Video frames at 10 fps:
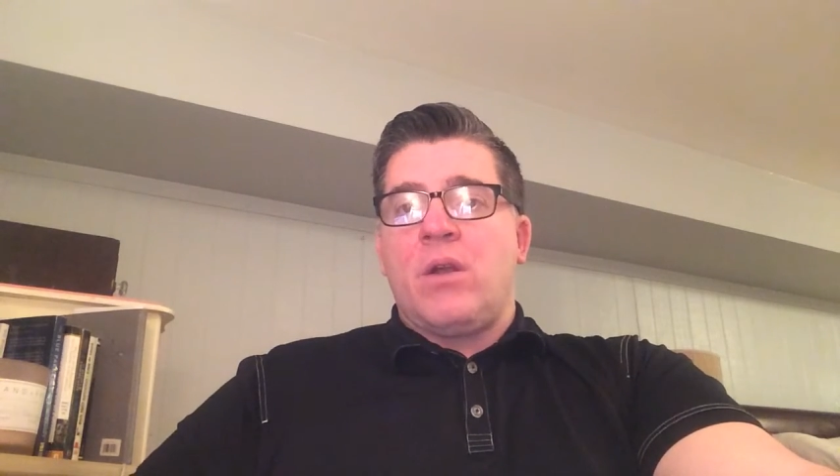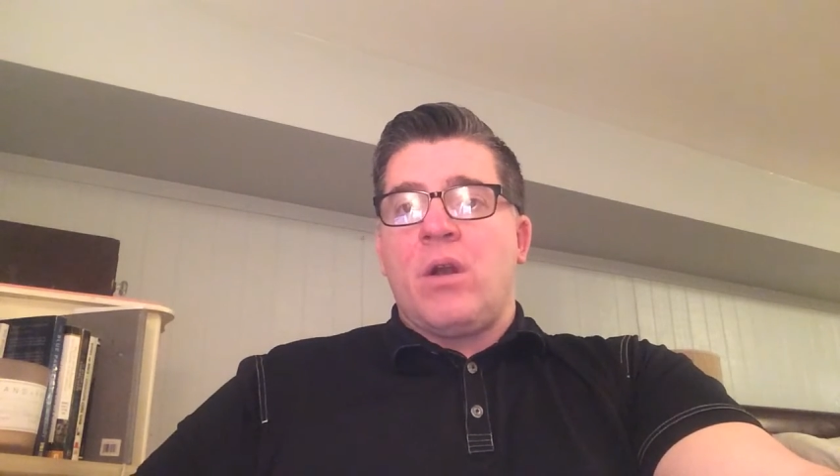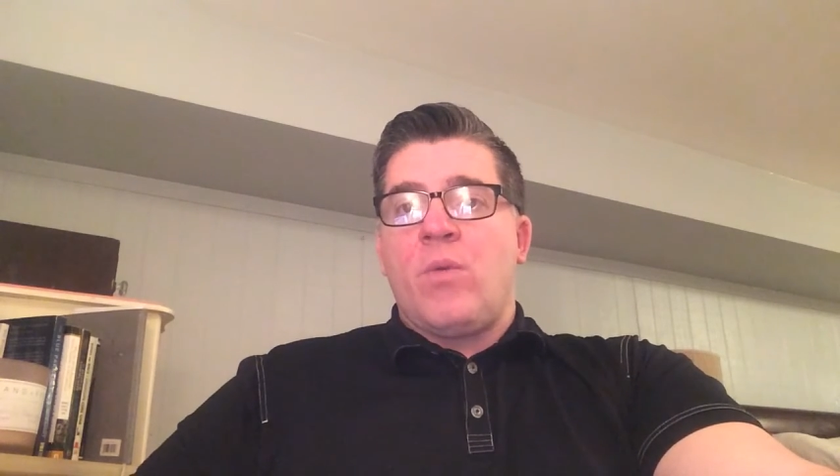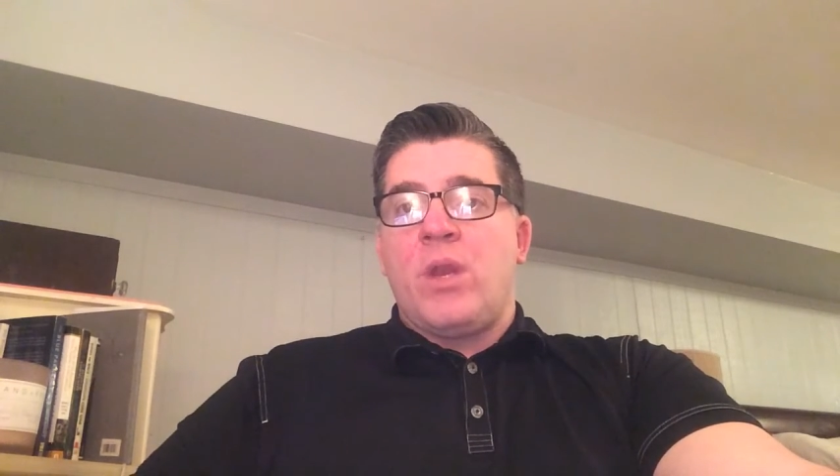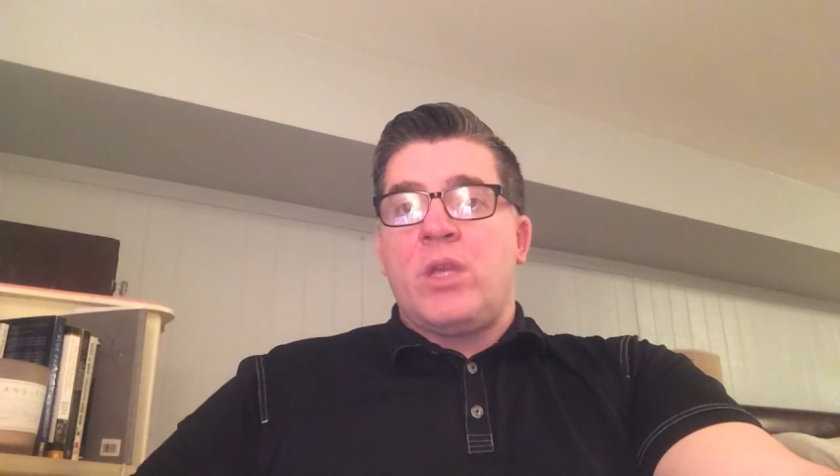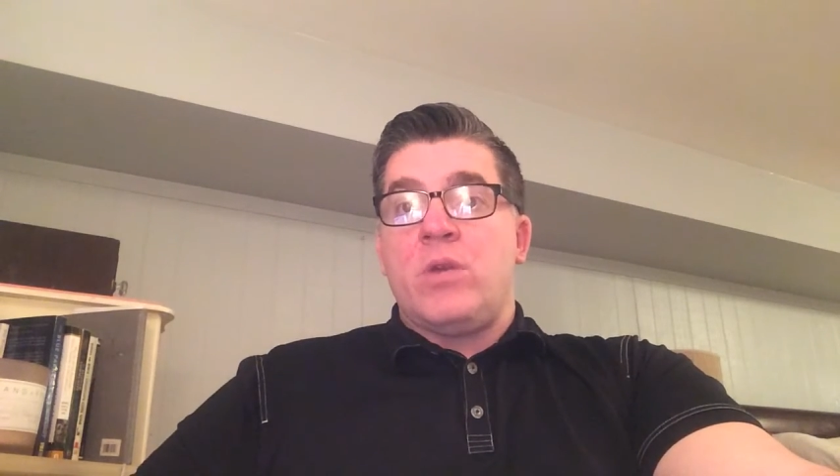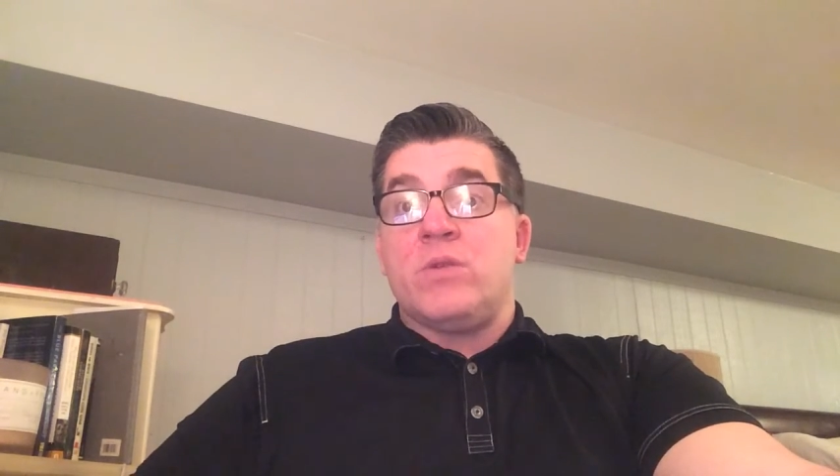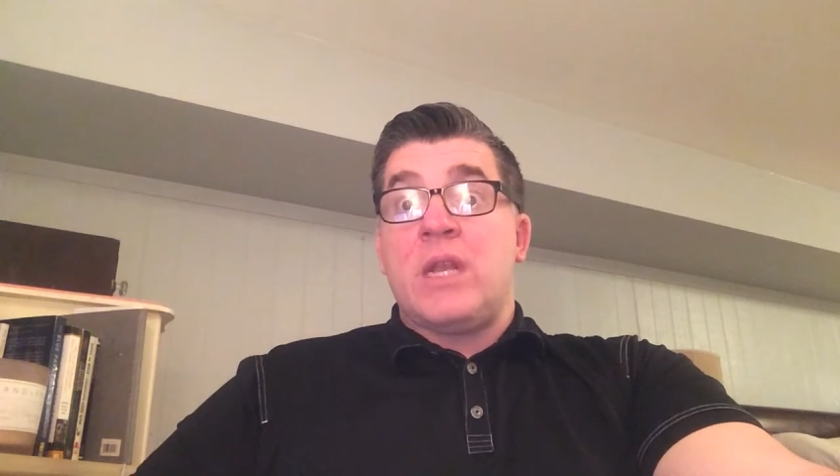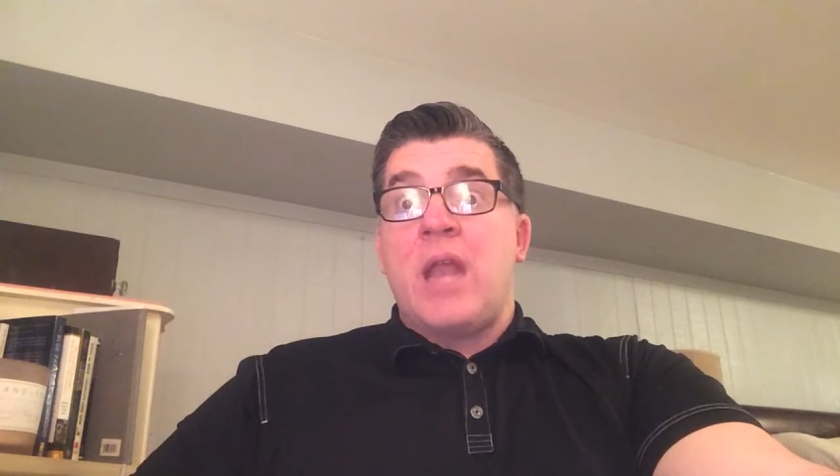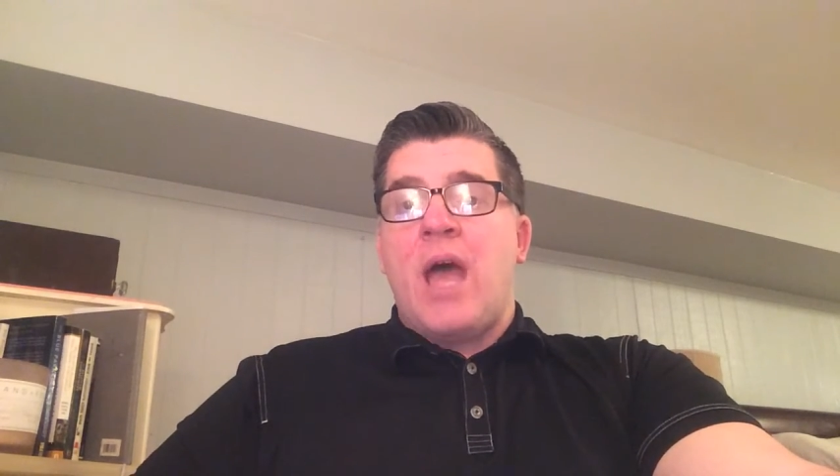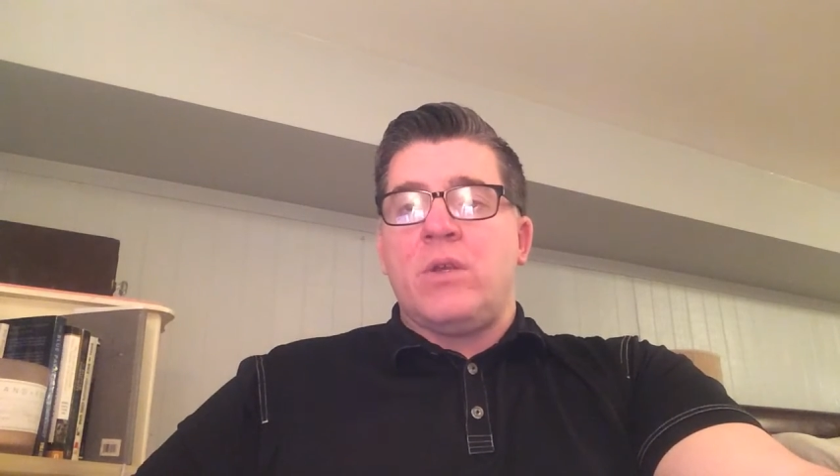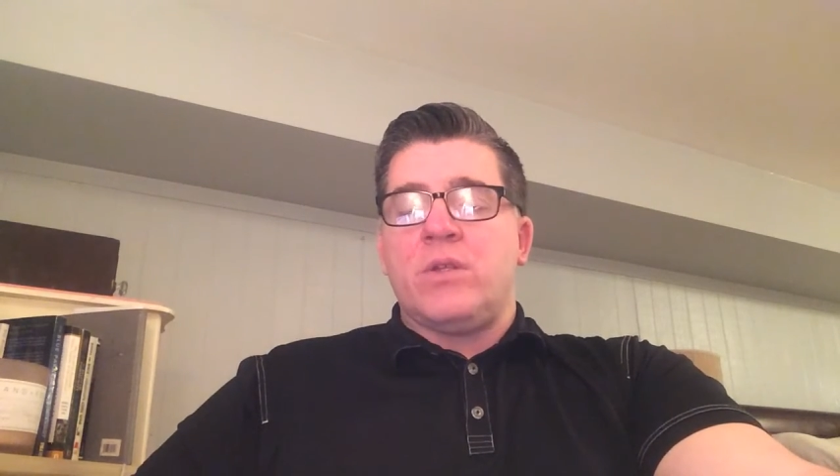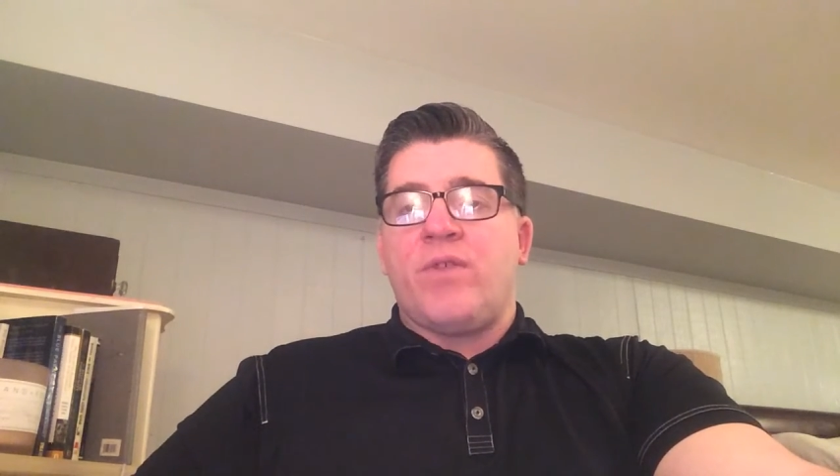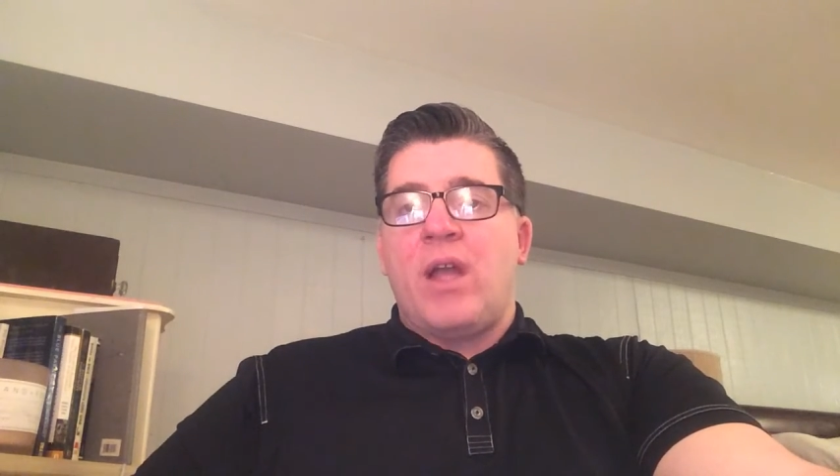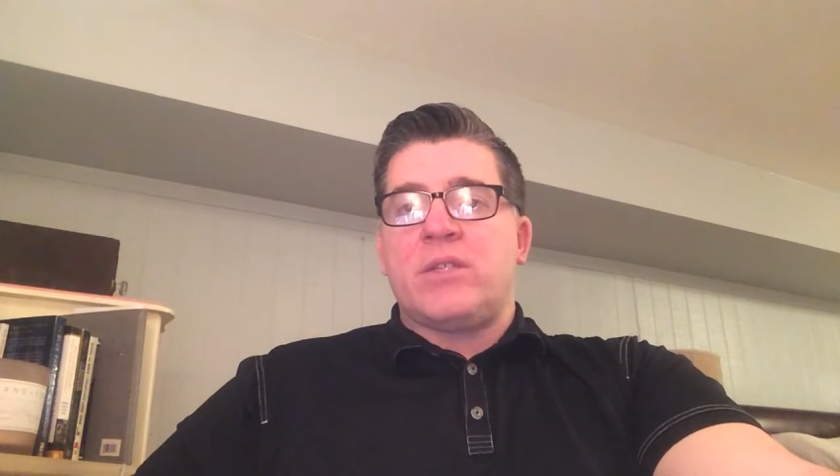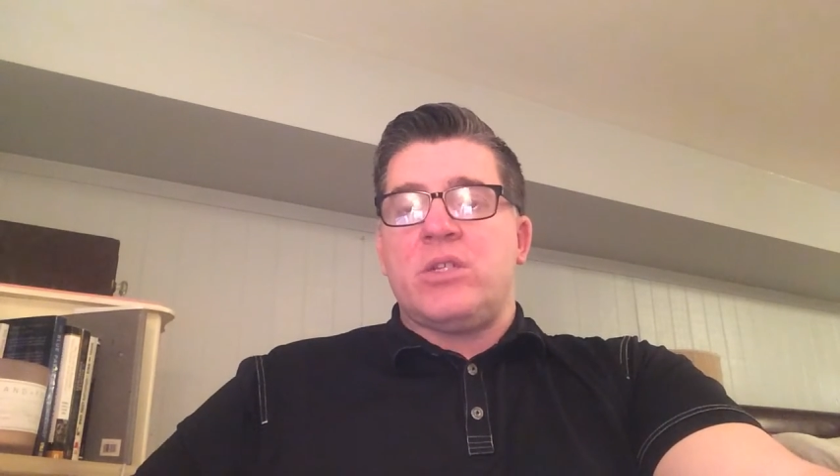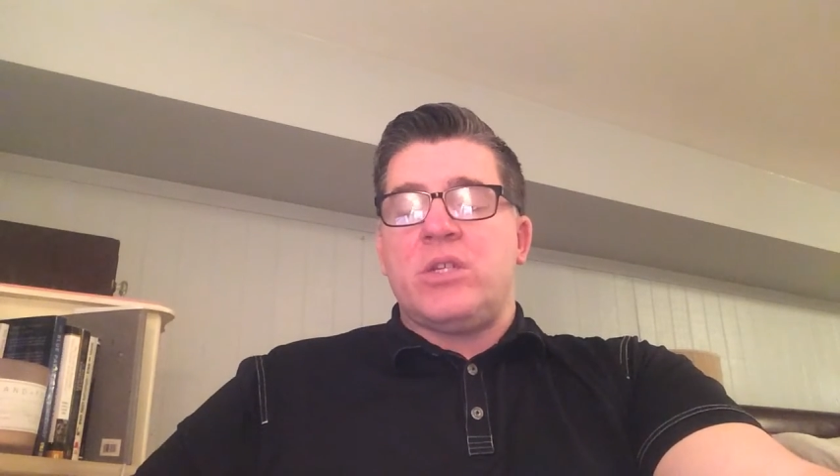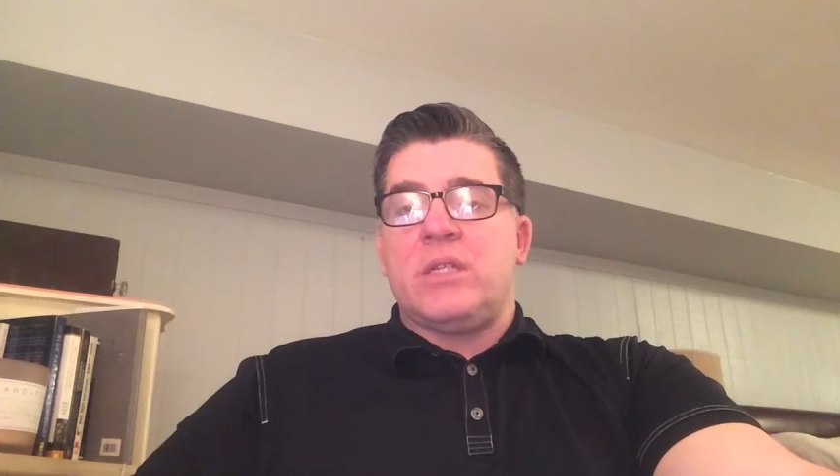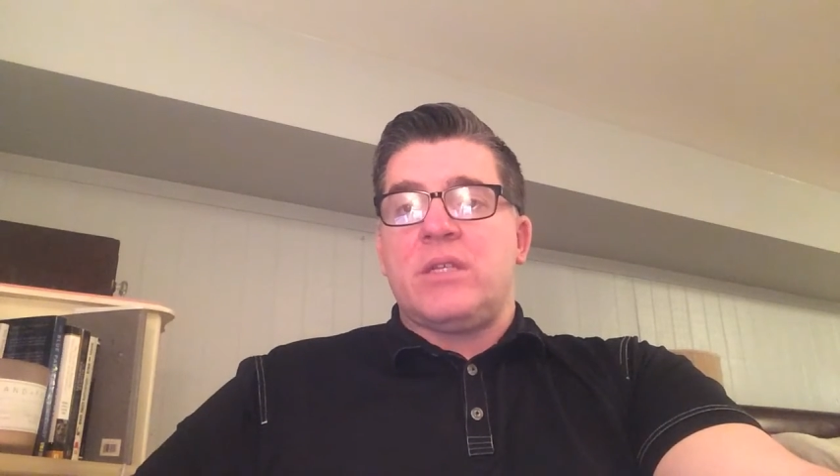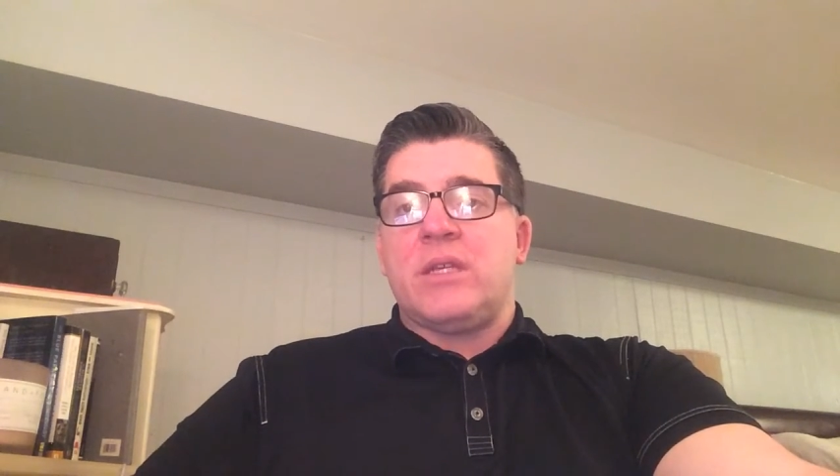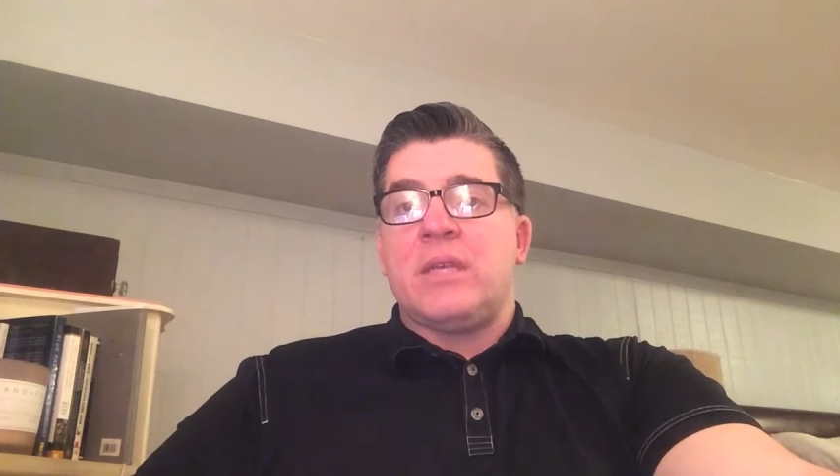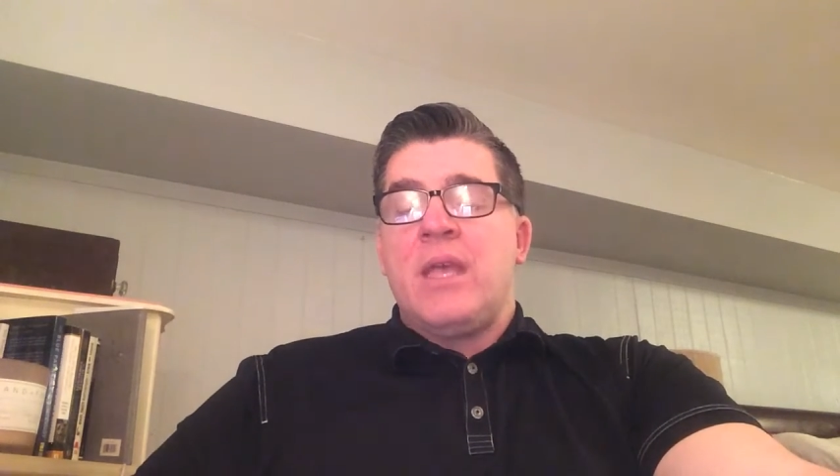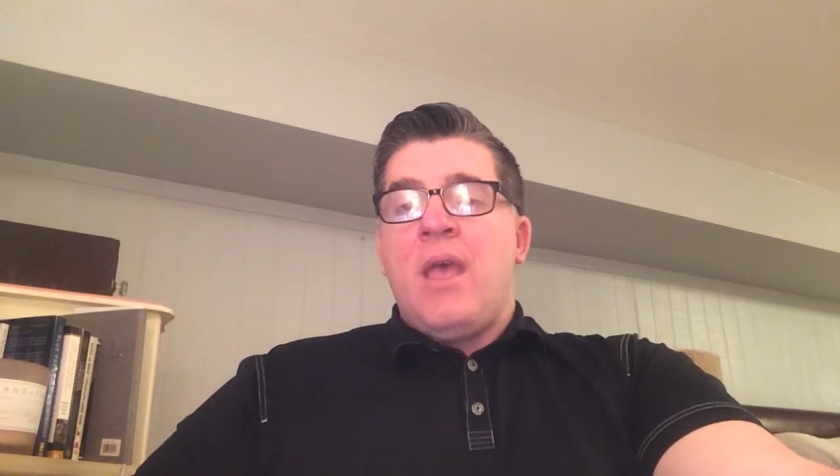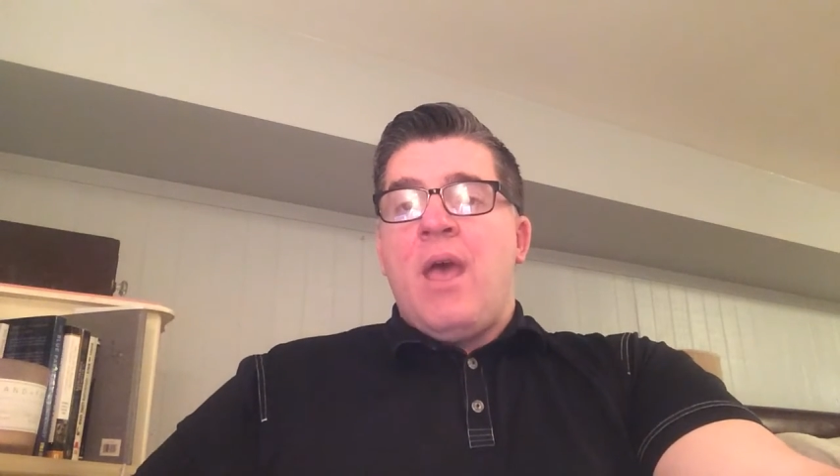you're going to want to use and not use for exegesis.